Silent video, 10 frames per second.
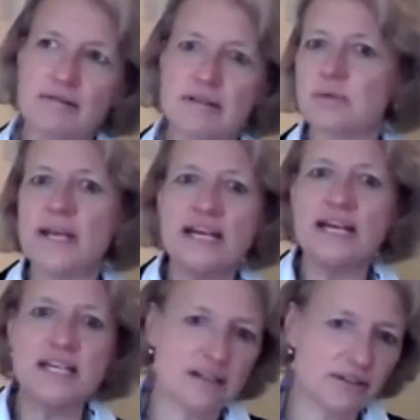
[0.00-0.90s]

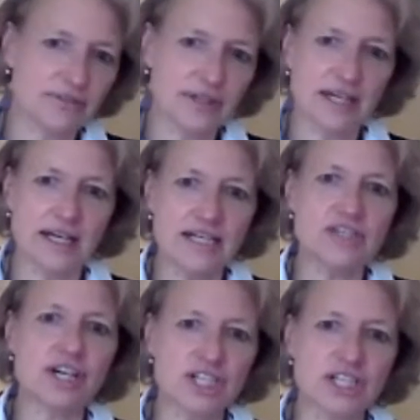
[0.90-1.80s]
suite of
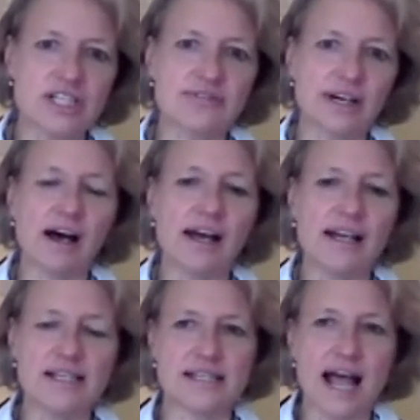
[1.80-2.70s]
instructions for
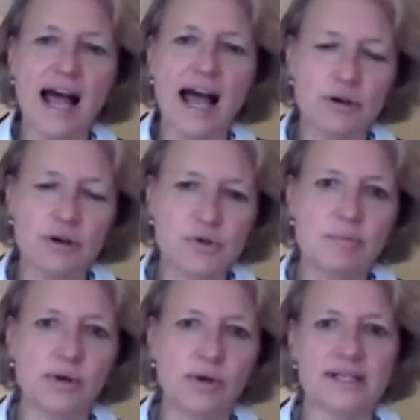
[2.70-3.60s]
clients as to how to
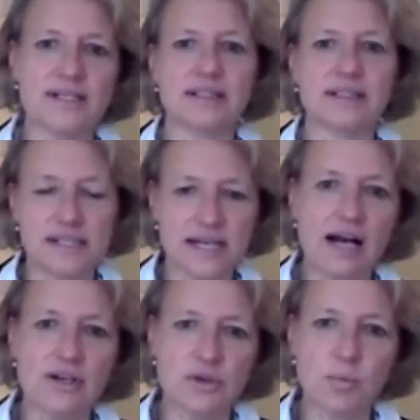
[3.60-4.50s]
employ consultants and
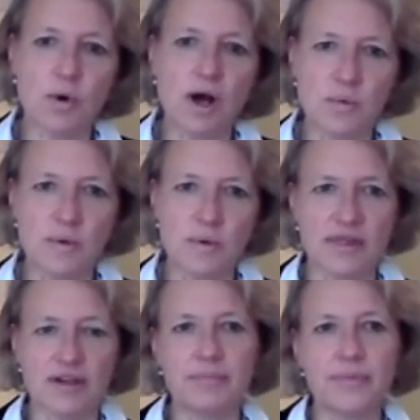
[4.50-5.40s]
how to work with
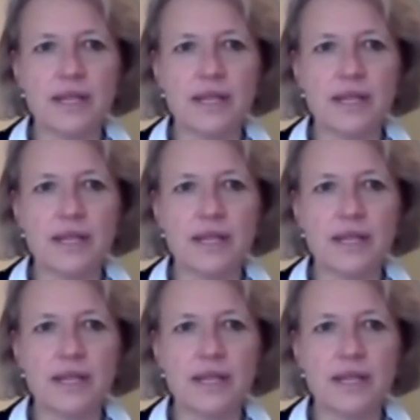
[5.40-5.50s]
them.